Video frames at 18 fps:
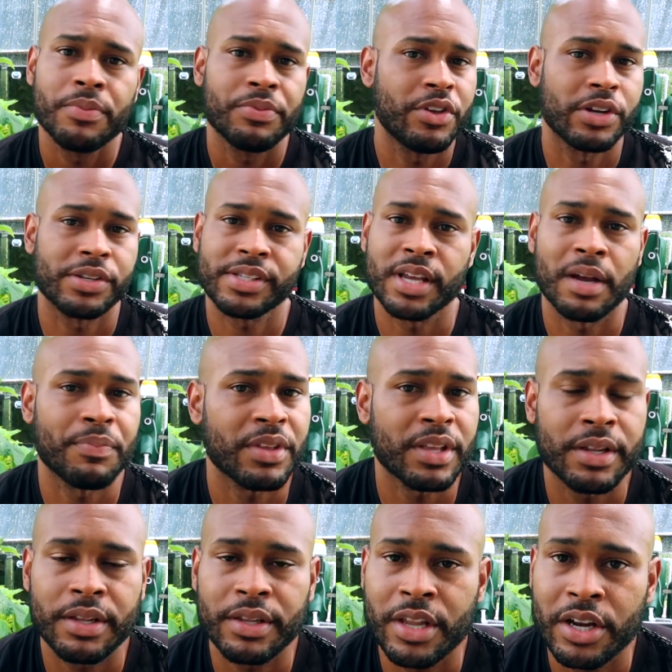There's
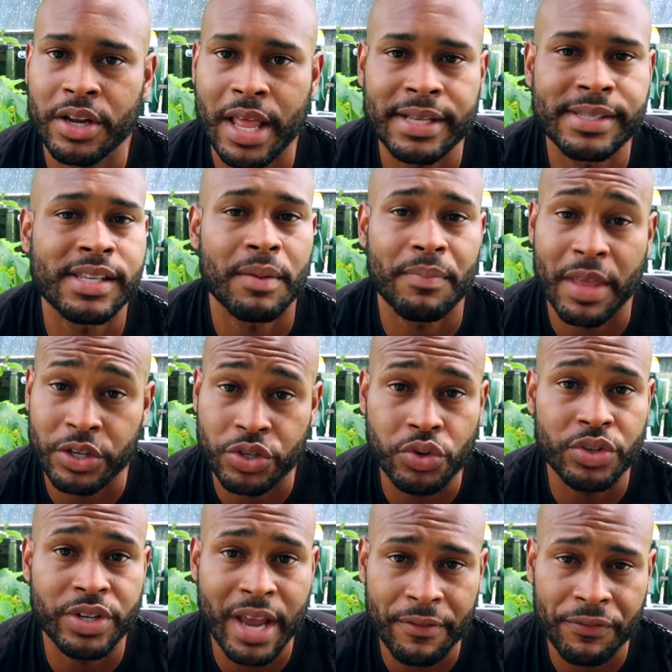something there, that's something
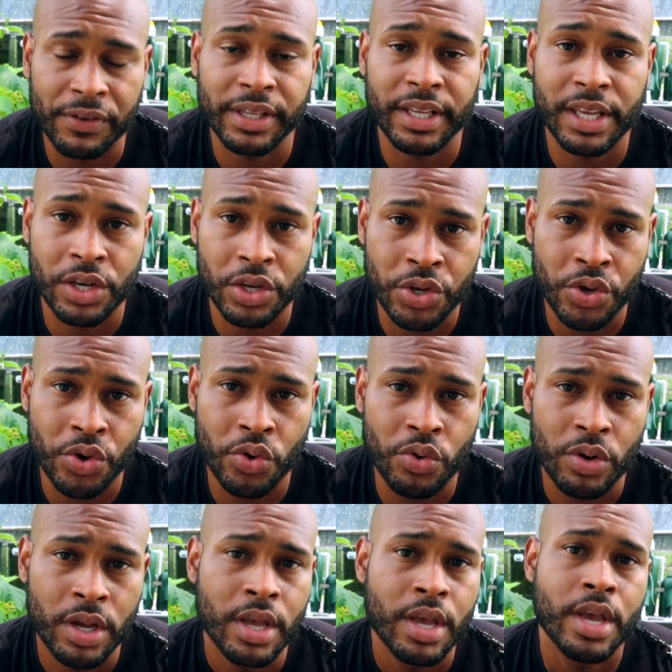that you definitely can
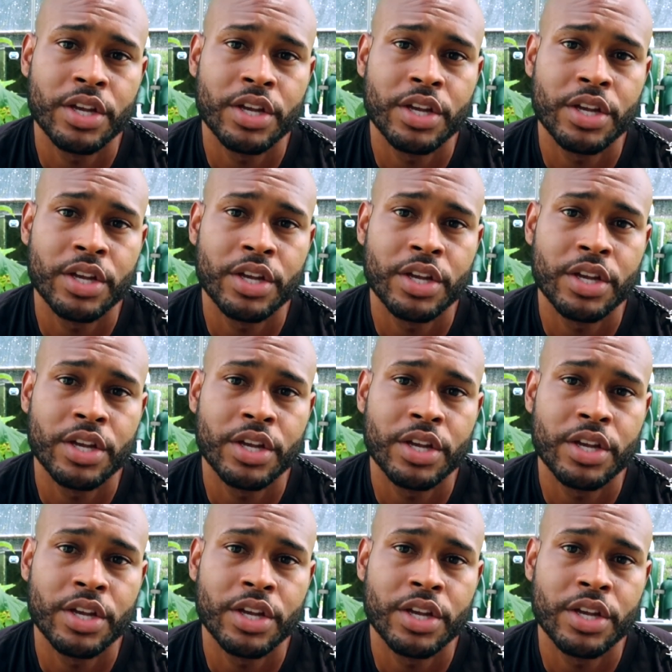do.